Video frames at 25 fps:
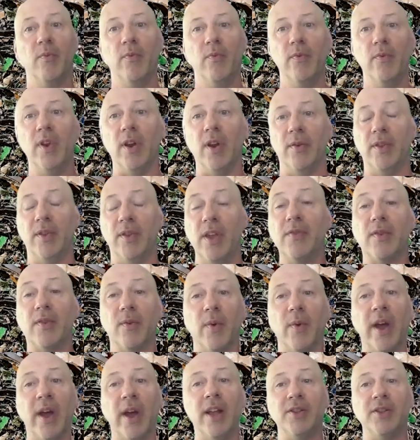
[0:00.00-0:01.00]
you know,
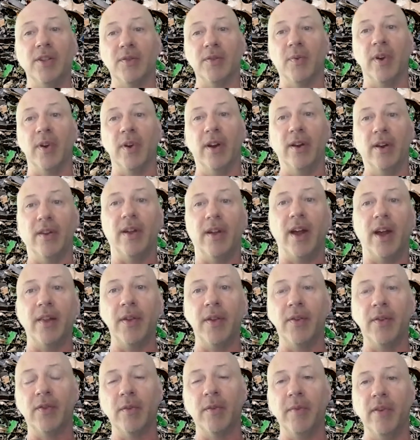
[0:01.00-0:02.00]
decent wages where a lot of
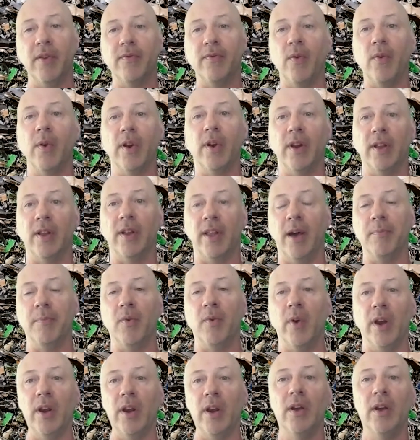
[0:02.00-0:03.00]
things can be afforded at that
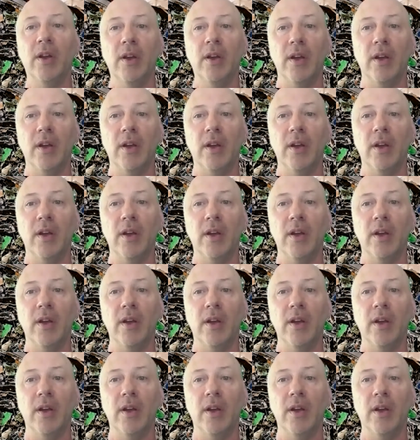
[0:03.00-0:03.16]
point.